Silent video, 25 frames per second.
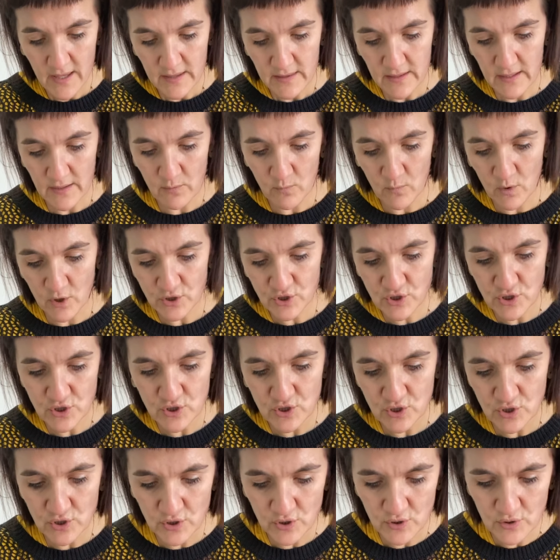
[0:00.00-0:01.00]
then what you
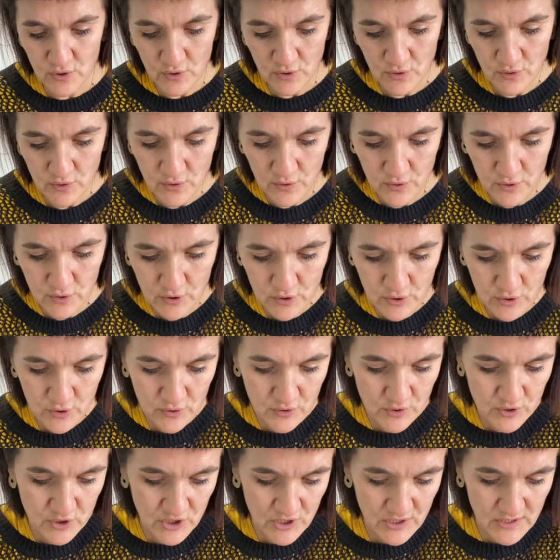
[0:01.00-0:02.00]
do,
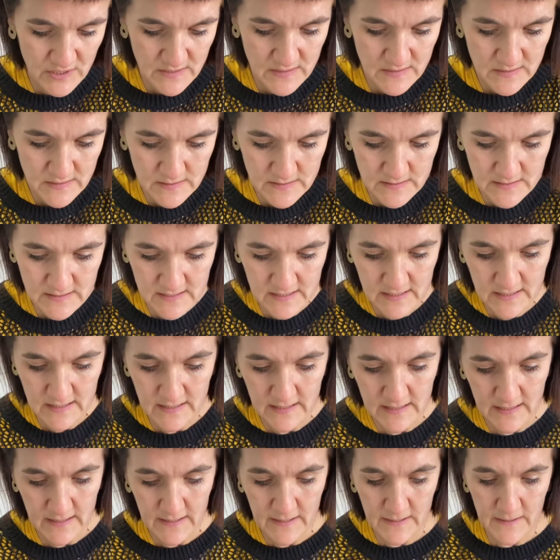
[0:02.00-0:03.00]
you just
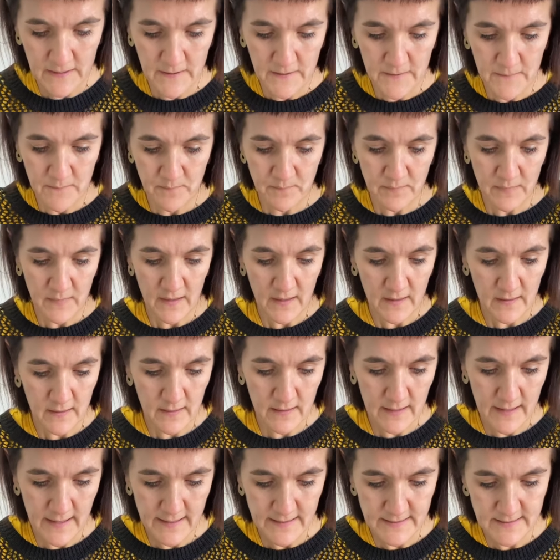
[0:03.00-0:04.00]

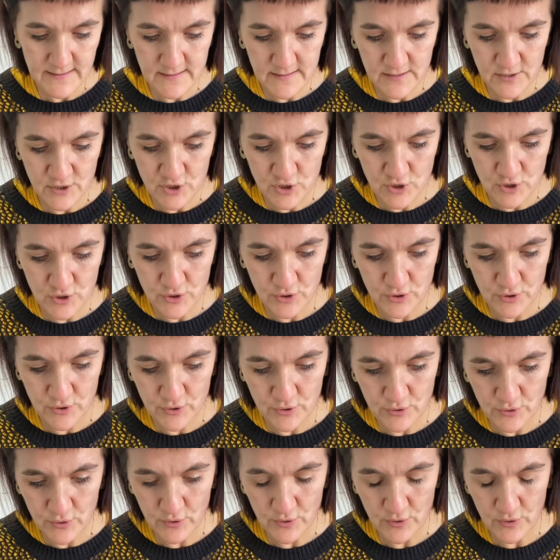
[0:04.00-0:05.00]
lace the
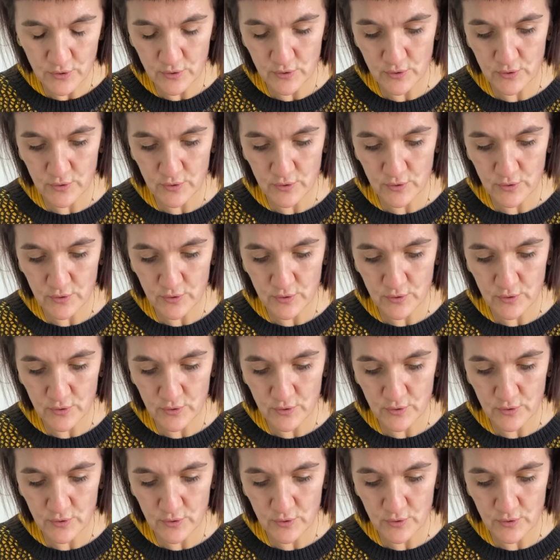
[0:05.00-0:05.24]
shoe.